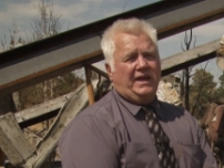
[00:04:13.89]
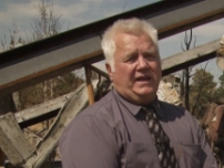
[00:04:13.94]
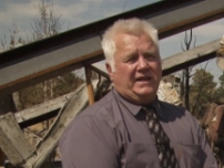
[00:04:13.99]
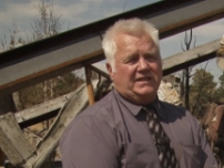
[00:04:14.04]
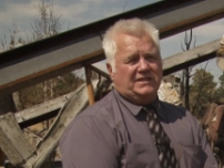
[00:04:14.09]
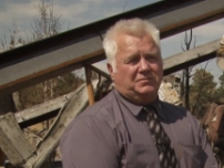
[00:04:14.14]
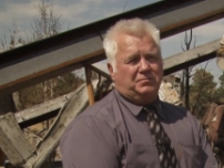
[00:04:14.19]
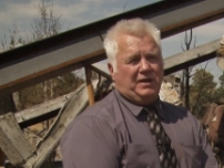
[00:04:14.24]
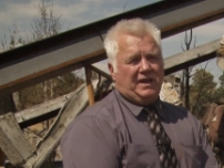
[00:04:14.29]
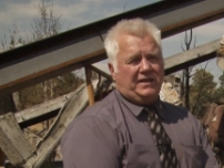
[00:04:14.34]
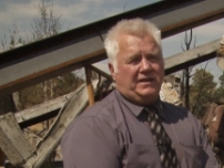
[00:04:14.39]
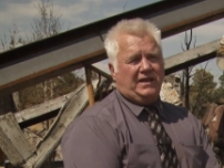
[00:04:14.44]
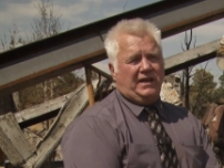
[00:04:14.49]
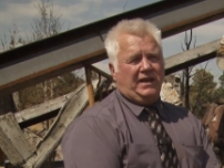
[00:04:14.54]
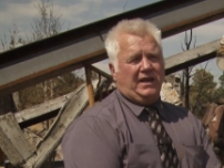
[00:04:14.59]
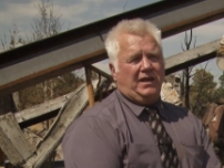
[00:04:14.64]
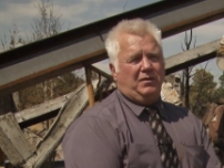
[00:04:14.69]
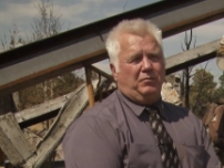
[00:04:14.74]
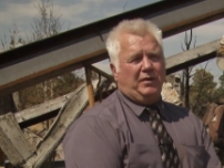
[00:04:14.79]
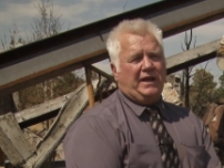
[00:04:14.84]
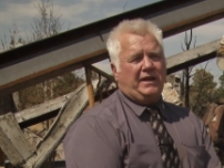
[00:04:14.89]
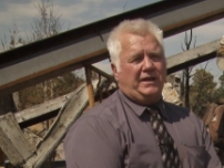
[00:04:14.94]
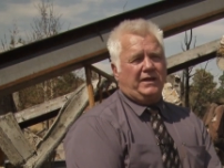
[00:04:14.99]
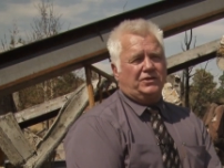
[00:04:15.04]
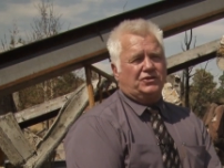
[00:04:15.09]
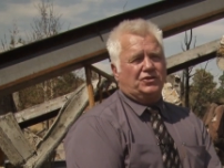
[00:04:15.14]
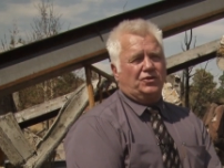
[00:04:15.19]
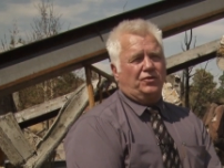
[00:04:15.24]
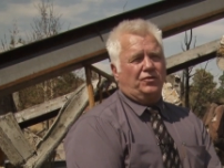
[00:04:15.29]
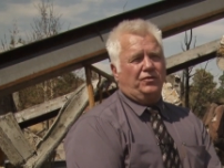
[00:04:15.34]
inspecting and
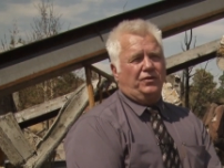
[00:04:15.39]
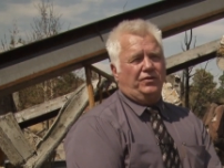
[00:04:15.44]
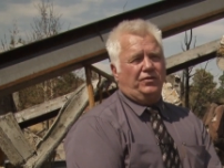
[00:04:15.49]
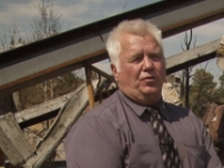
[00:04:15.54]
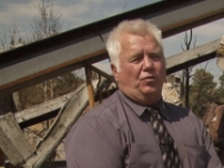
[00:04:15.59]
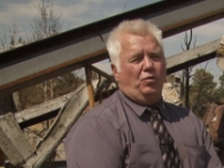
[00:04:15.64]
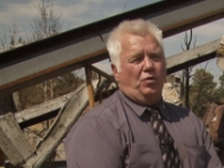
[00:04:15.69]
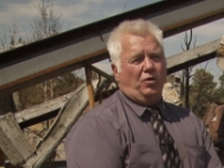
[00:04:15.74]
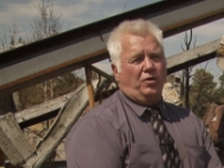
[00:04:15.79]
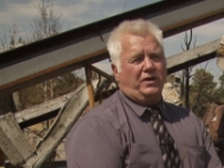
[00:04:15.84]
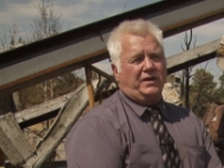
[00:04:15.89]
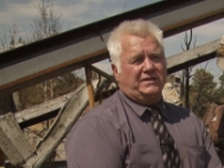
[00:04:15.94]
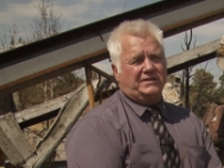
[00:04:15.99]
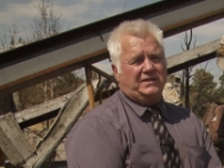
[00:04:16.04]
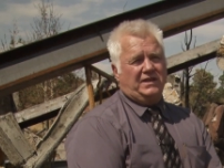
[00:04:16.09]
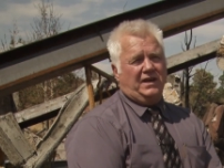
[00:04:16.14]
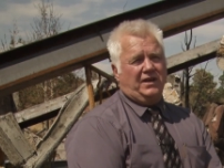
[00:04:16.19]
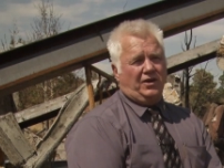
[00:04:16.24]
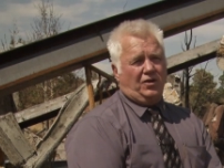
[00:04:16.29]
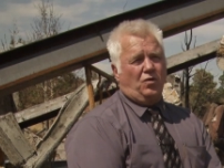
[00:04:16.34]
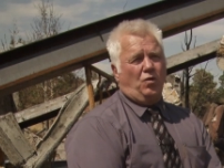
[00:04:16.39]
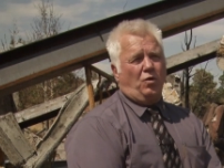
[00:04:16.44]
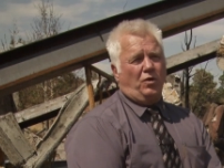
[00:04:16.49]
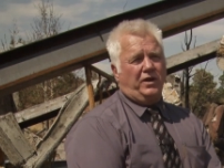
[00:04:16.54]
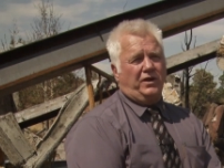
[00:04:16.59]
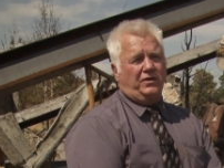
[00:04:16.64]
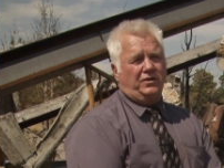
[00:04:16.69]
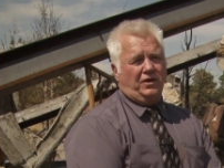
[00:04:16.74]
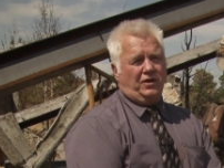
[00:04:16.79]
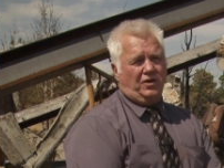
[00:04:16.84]
making sure that the work is done
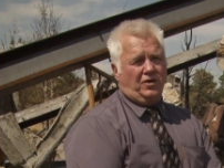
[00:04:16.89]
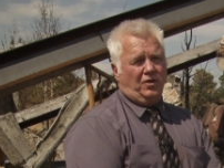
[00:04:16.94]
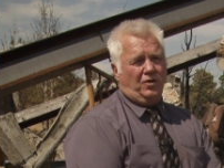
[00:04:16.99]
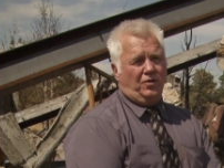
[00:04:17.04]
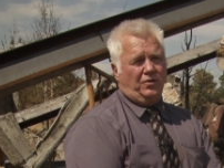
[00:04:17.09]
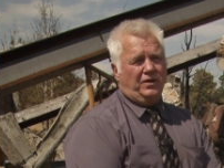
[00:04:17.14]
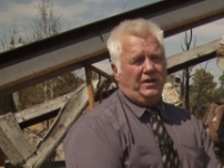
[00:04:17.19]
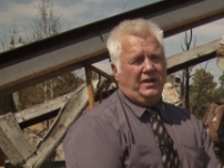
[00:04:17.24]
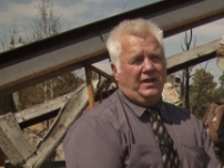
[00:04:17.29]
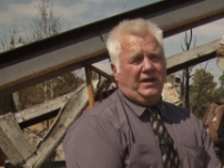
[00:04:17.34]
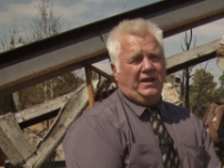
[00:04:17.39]
according to code.